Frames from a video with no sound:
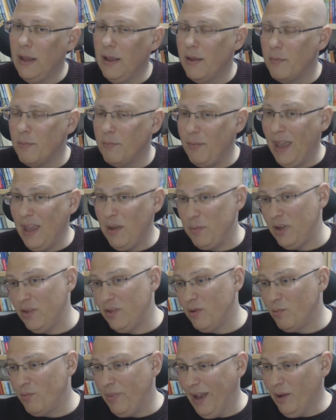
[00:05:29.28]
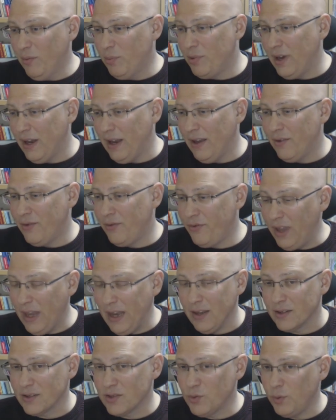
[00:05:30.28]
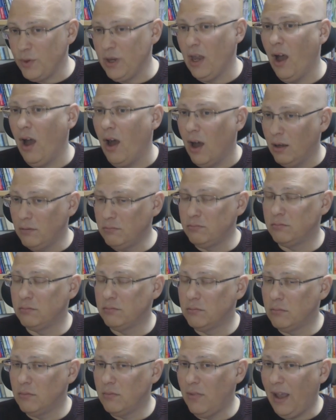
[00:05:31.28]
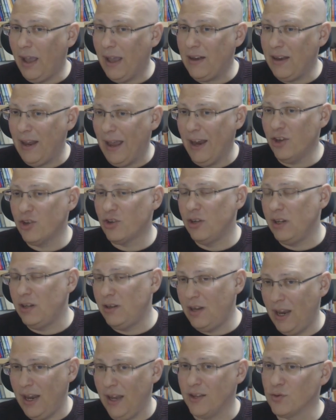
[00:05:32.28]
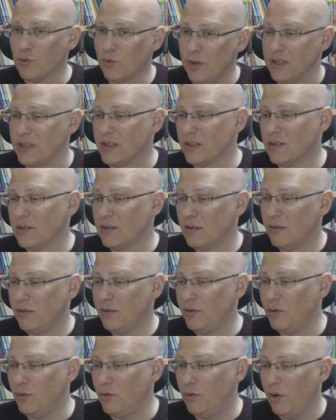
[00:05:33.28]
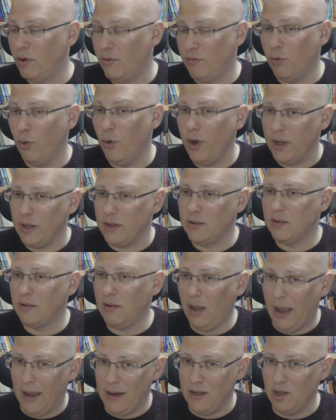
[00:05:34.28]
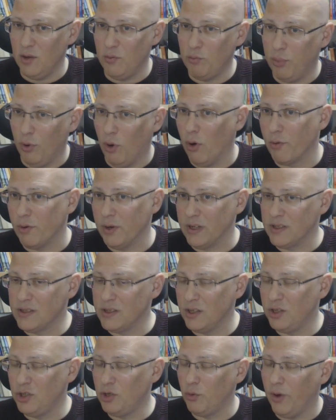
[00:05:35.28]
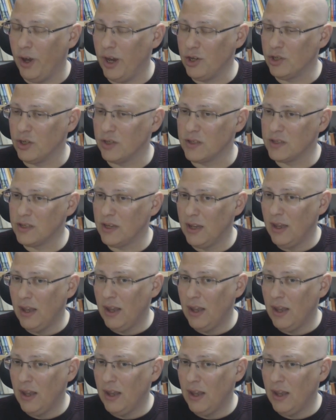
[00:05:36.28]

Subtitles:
Maybe the black player thinks we are and actually takes risks to avoid any boring situations.